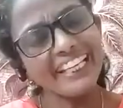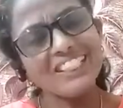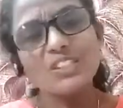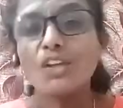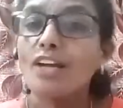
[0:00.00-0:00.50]

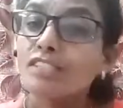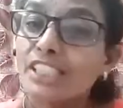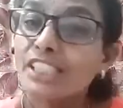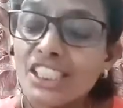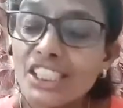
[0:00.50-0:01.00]
So I will
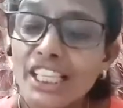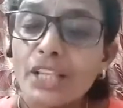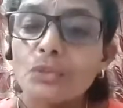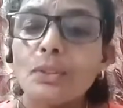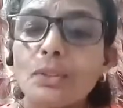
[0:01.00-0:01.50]
just share
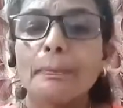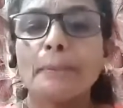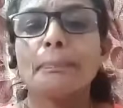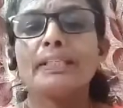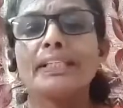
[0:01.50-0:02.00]
you the
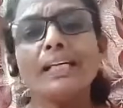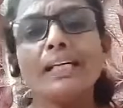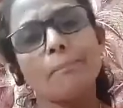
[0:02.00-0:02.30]
PPT.